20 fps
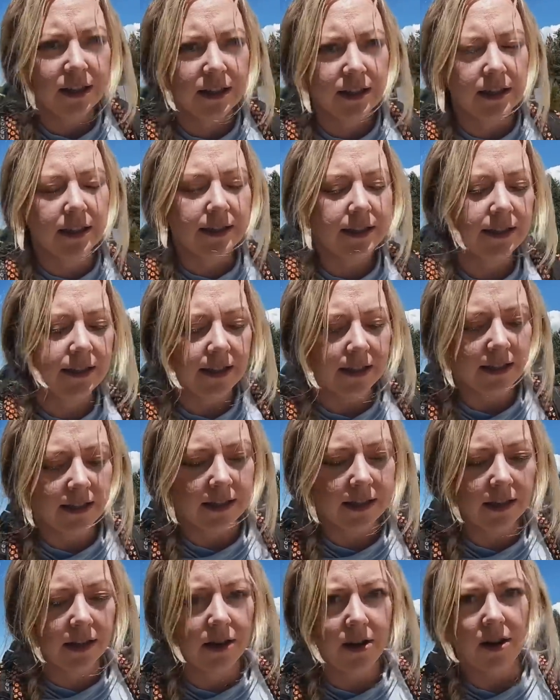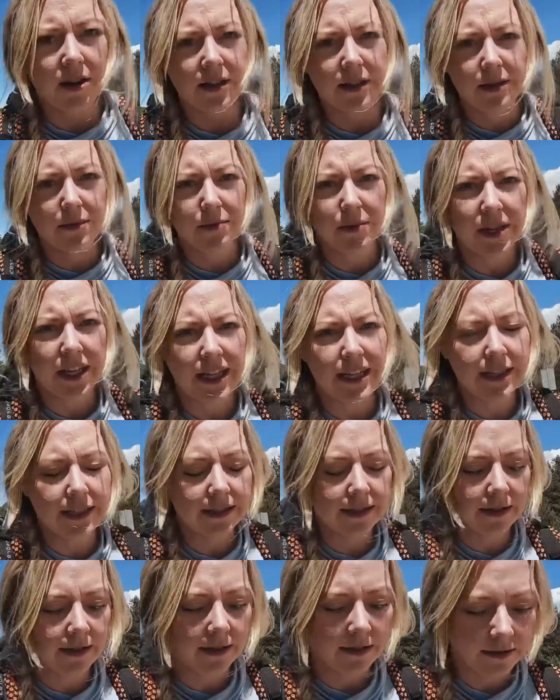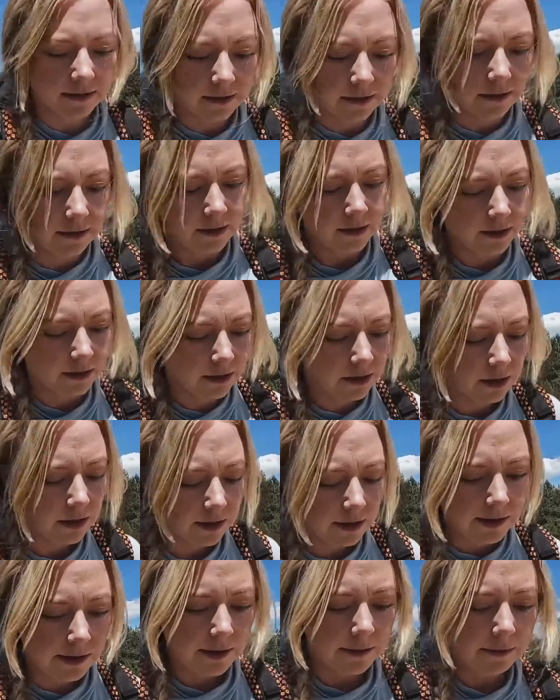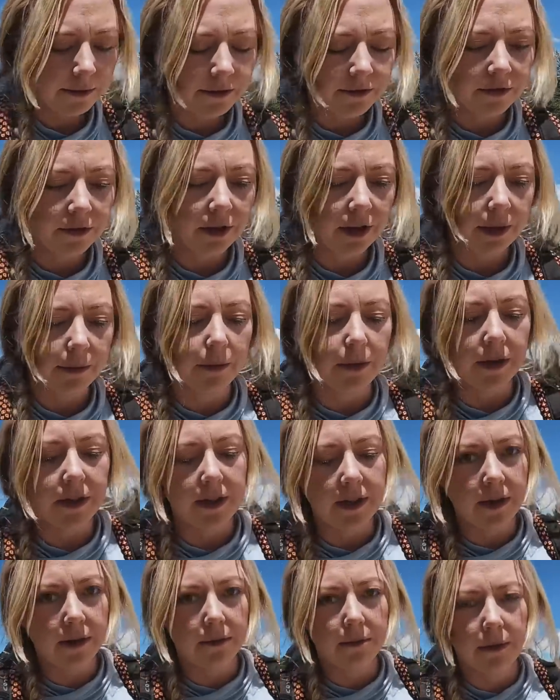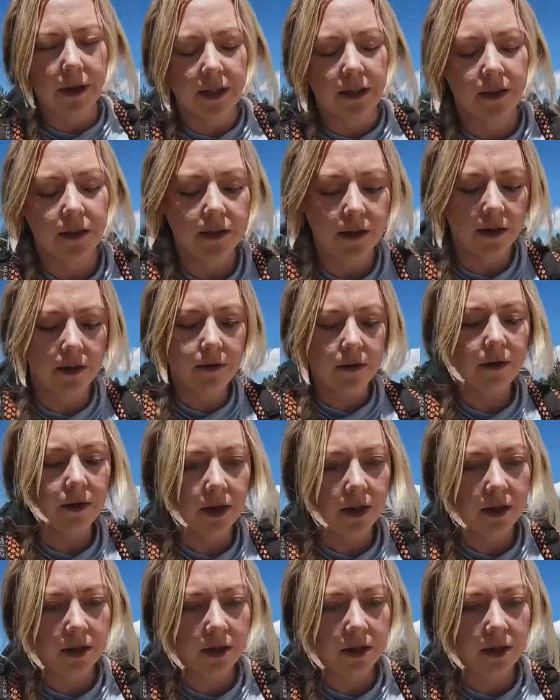to sit and contemplate. Before I put down my stone.